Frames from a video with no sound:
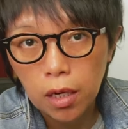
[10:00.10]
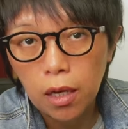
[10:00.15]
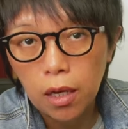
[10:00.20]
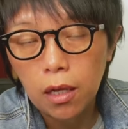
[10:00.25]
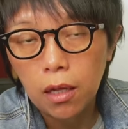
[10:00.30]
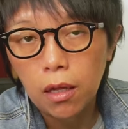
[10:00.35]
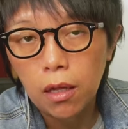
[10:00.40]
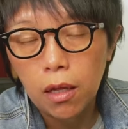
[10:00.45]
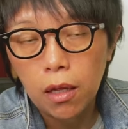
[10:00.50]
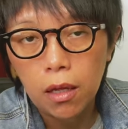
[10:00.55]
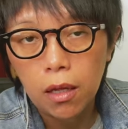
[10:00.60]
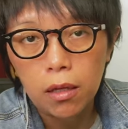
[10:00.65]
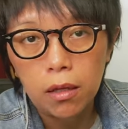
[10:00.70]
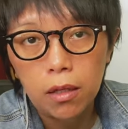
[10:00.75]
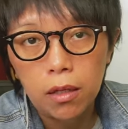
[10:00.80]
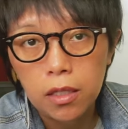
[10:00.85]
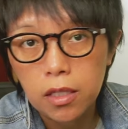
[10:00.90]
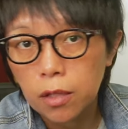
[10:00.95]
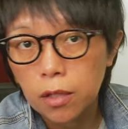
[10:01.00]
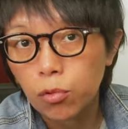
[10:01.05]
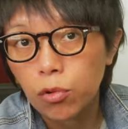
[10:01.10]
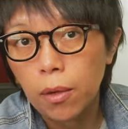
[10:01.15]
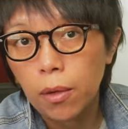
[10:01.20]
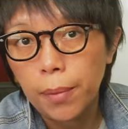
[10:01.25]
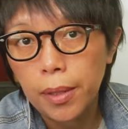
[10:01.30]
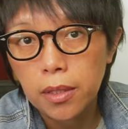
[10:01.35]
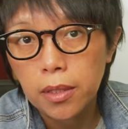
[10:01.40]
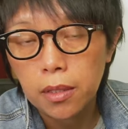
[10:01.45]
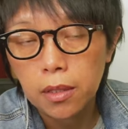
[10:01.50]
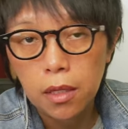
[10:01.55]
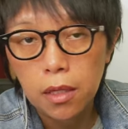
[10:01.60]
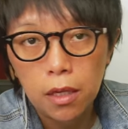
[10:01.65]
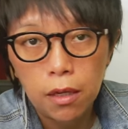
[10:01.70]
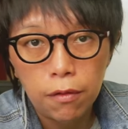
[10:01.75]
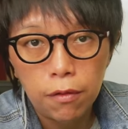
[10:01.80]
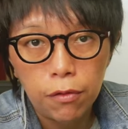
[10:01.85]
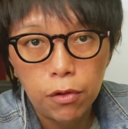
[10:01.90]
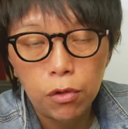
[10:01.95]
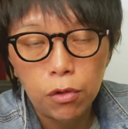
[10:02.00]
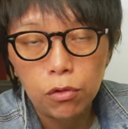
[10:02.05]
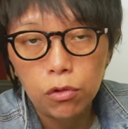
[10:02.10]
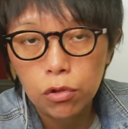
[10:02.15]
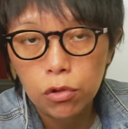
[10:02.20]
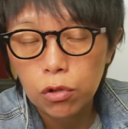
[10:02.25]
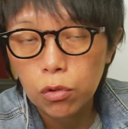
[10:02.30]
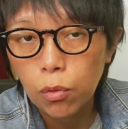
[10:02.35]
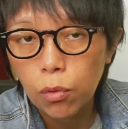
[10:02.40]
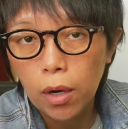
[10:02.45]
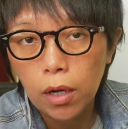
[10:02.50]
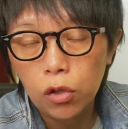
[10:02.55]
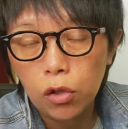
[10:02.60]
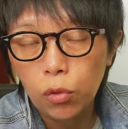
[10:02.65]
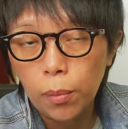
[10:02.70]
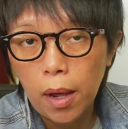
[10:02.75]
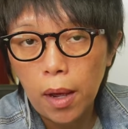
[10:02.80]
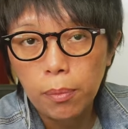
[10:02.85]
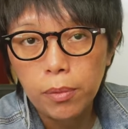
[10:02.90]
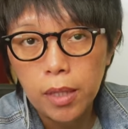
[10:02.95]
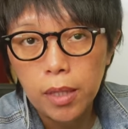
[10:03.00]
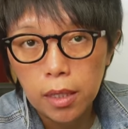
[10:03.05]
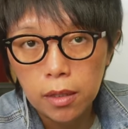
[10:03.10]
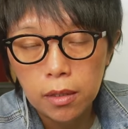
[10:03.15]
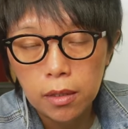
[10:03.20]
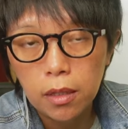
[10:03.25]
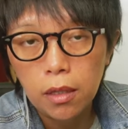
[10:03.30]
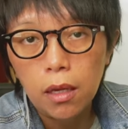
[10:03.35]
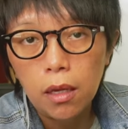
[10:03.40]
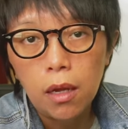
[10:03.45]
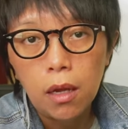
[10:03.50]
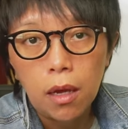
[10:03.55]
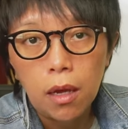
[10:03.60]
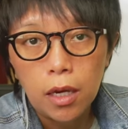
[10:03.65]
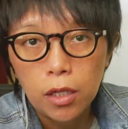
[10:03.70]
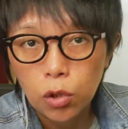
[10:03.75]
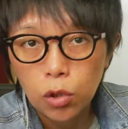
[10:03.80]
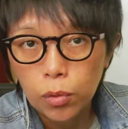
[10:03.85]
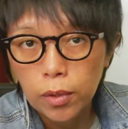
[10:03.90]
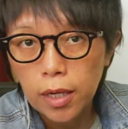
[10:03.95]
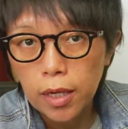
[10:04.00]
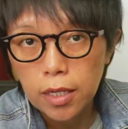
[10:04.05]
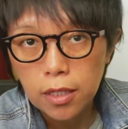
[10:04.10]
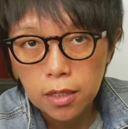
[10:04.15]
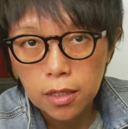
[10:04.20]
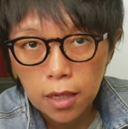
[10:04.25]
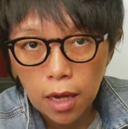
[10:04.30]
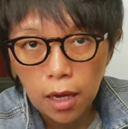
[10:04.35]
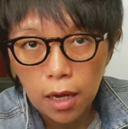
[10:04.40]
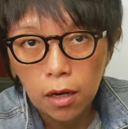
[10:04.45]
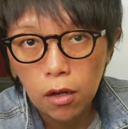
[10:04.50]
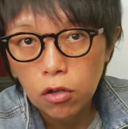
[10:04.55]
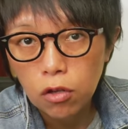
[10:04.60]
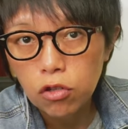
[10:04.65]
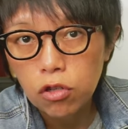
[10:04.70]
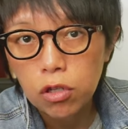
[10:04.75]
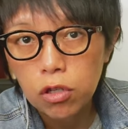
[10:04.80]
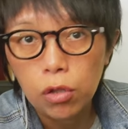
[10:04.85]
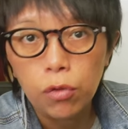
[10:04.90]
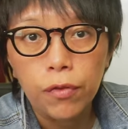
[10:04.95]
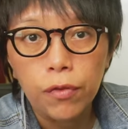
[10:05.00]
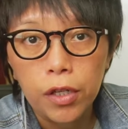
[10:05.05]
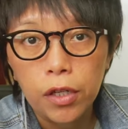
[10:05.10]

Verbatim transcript: click the subscribe button if you do want to be updated as soon as I launch new